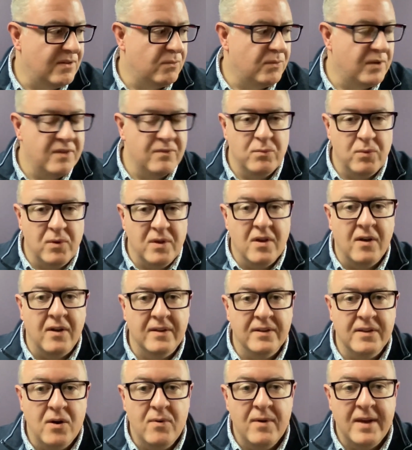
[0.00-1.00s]
we all
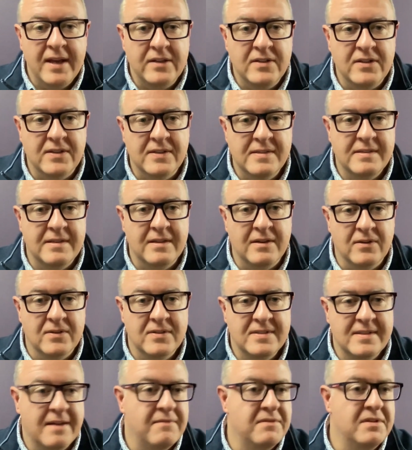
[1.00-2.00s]
know agents that are
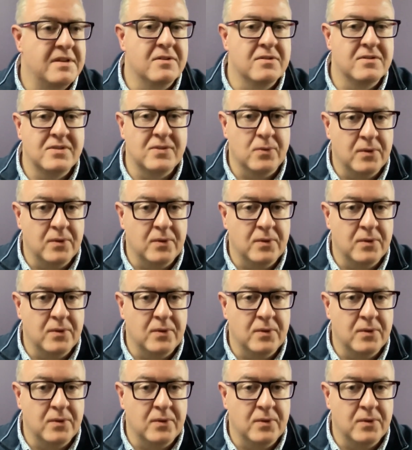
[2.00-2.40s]
70 years